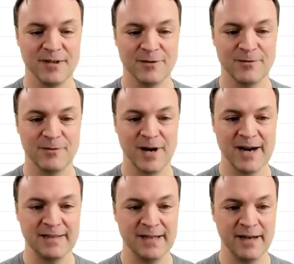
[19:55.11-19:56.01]

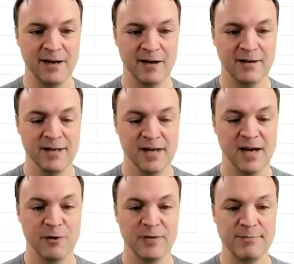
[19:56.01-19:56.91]
right here,
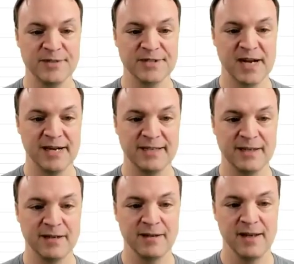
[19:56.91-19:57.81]
right beside
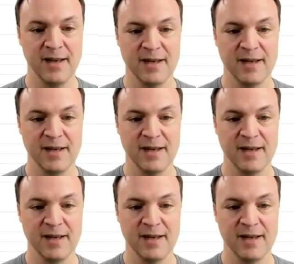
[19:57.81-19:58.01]
here.